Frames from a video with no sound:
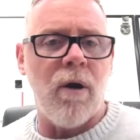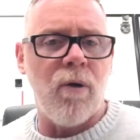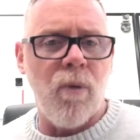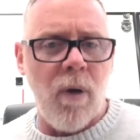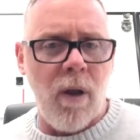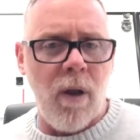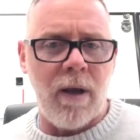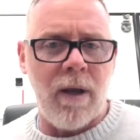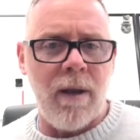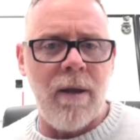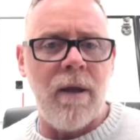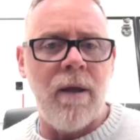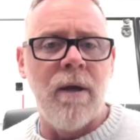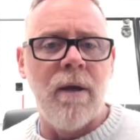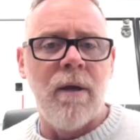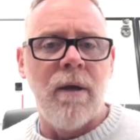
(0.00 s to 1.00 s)
our
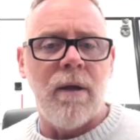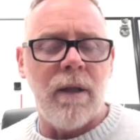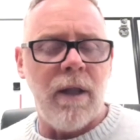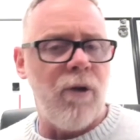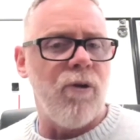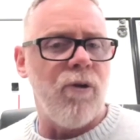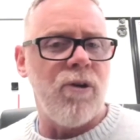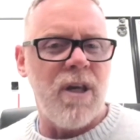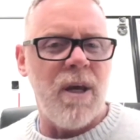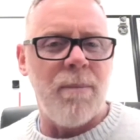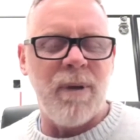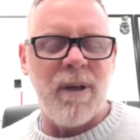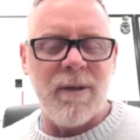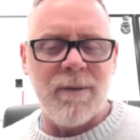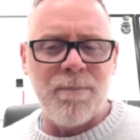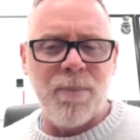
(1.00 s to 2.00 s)
quality
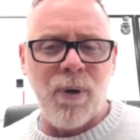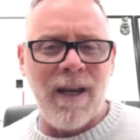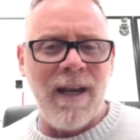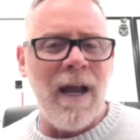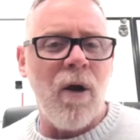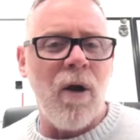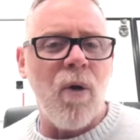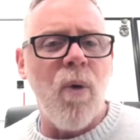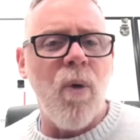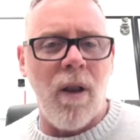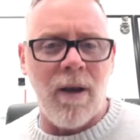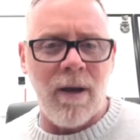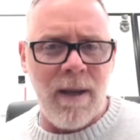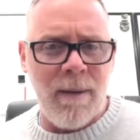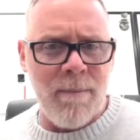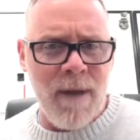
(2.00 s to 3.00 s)
leadership is putting out
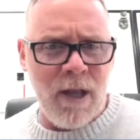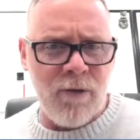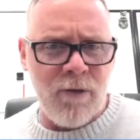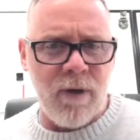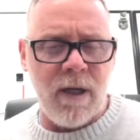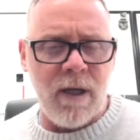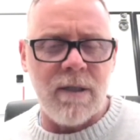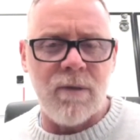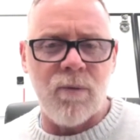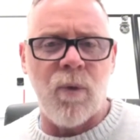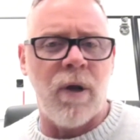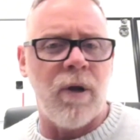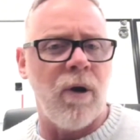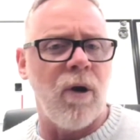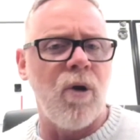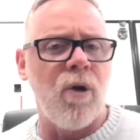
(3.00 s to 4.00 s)
quality metrics,
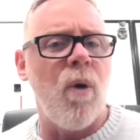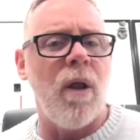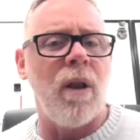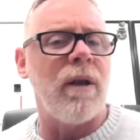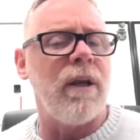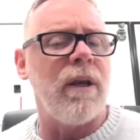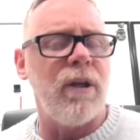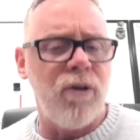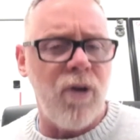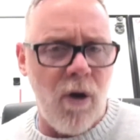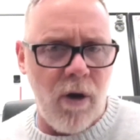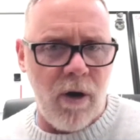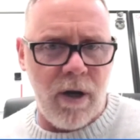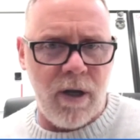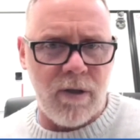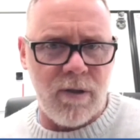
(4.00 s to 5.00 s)
what our quality
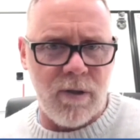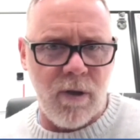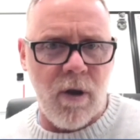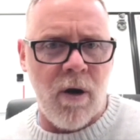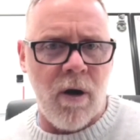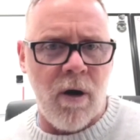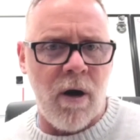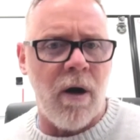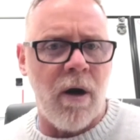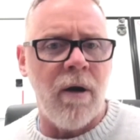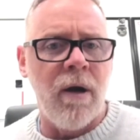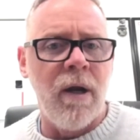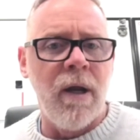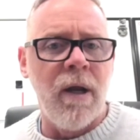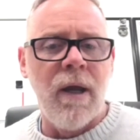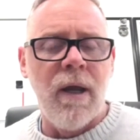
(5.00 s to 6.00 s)
targets
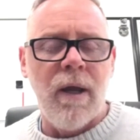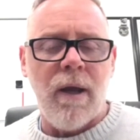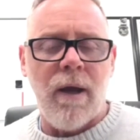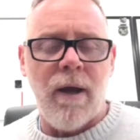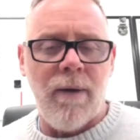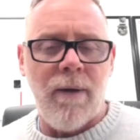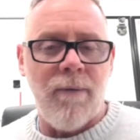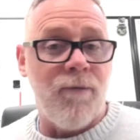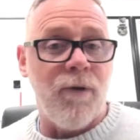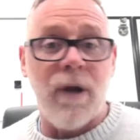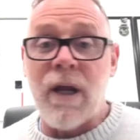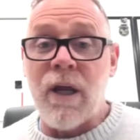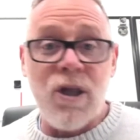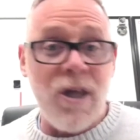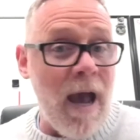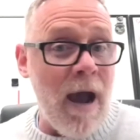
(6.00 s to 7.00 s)
are for
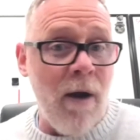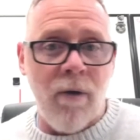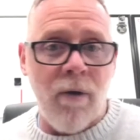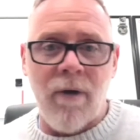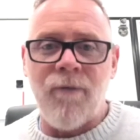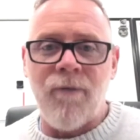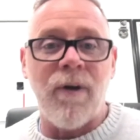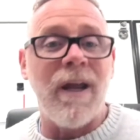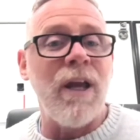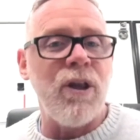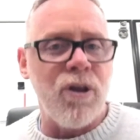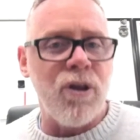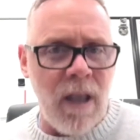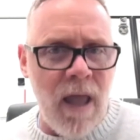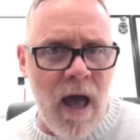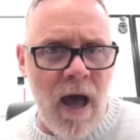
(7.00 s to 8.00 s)
each hour, for
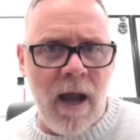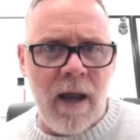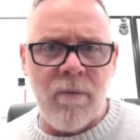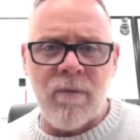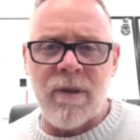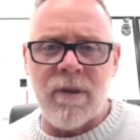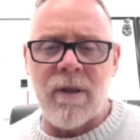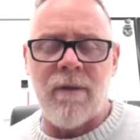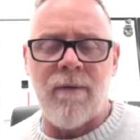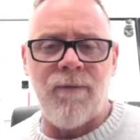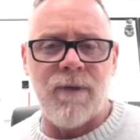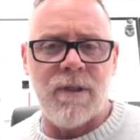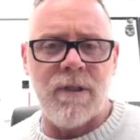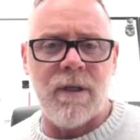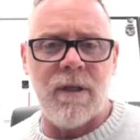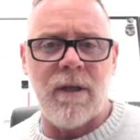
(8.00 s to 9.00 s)
each line within the
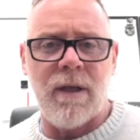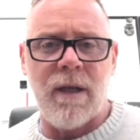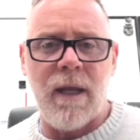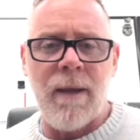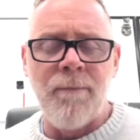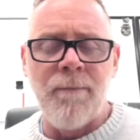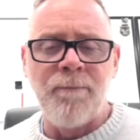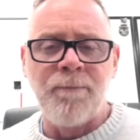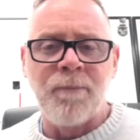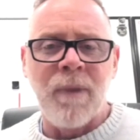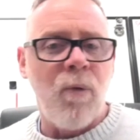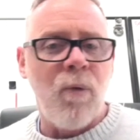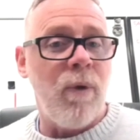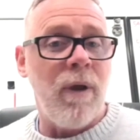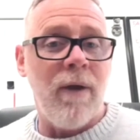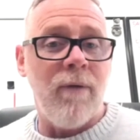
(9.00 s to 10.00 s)
facility.
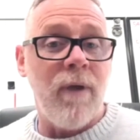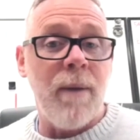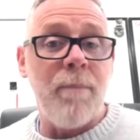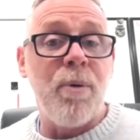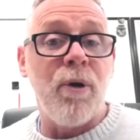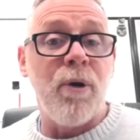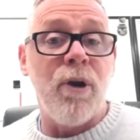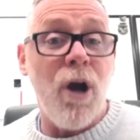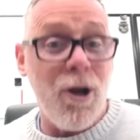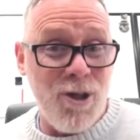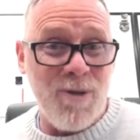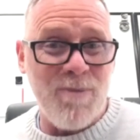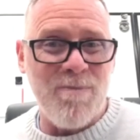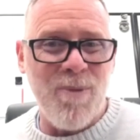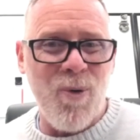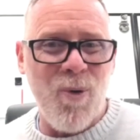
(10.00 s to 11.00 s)
We have a
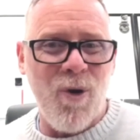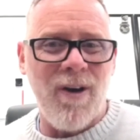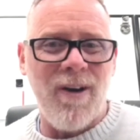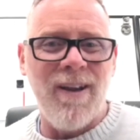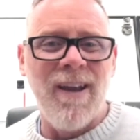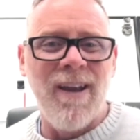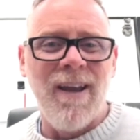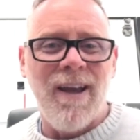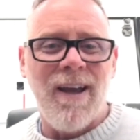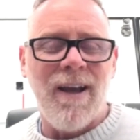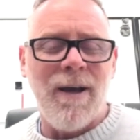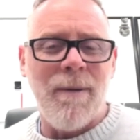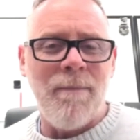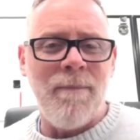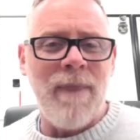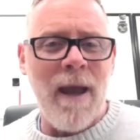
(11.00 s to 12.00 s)
production board.
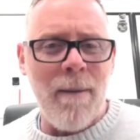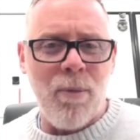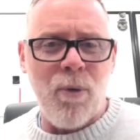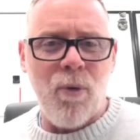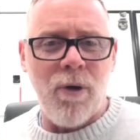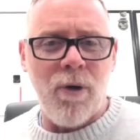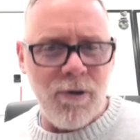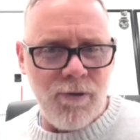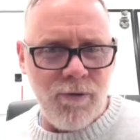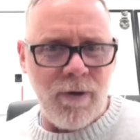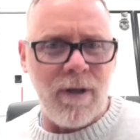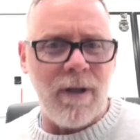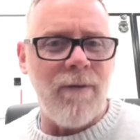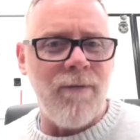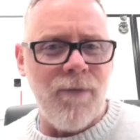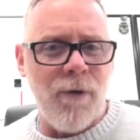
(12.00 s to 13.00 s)
That board is
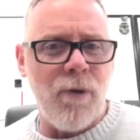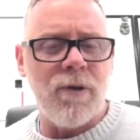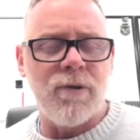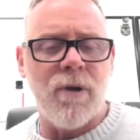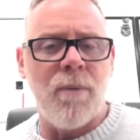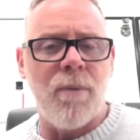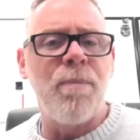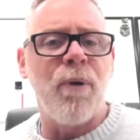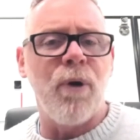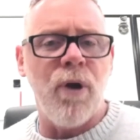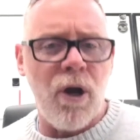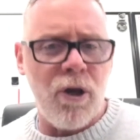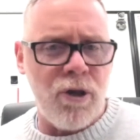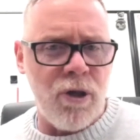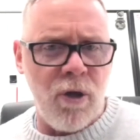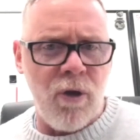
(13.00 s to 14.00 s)
strictly focused on
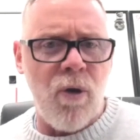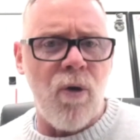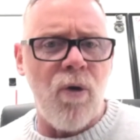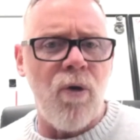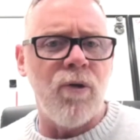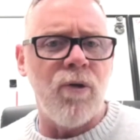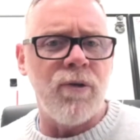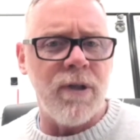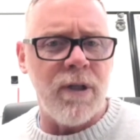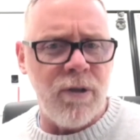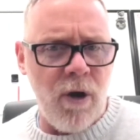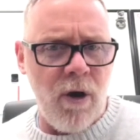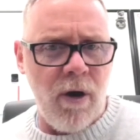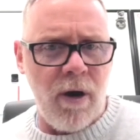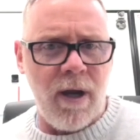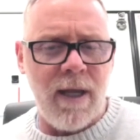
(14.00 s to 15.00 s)
production goals
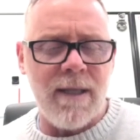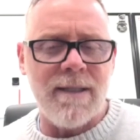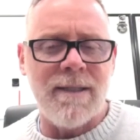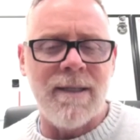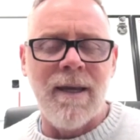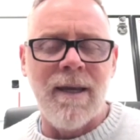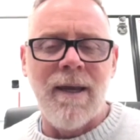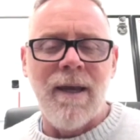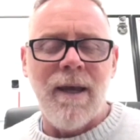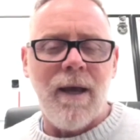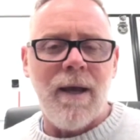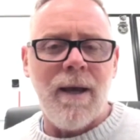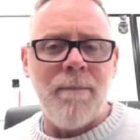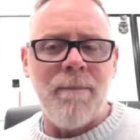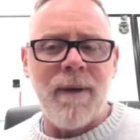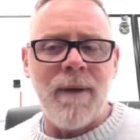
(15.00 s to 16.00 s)
and targets.
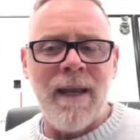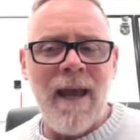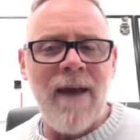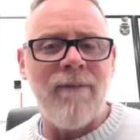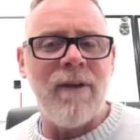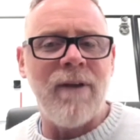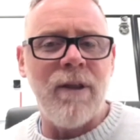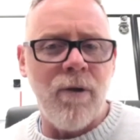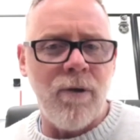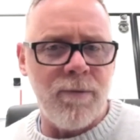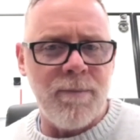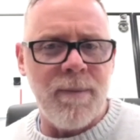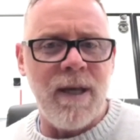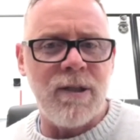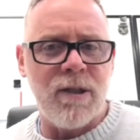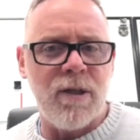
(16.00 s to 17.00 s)
And having
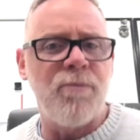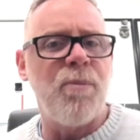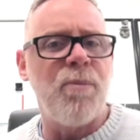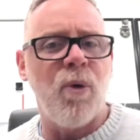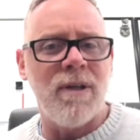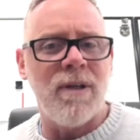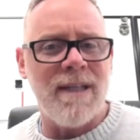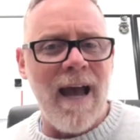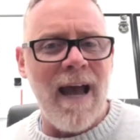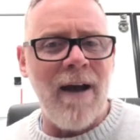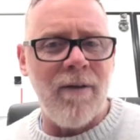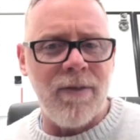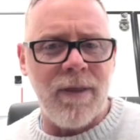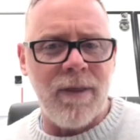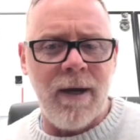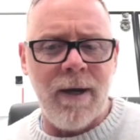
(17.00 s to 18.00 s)
those message boards
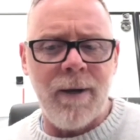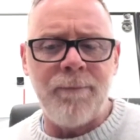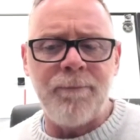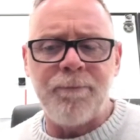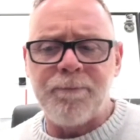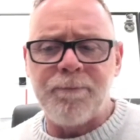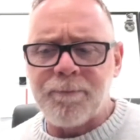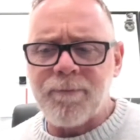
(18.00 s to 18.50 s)
out there,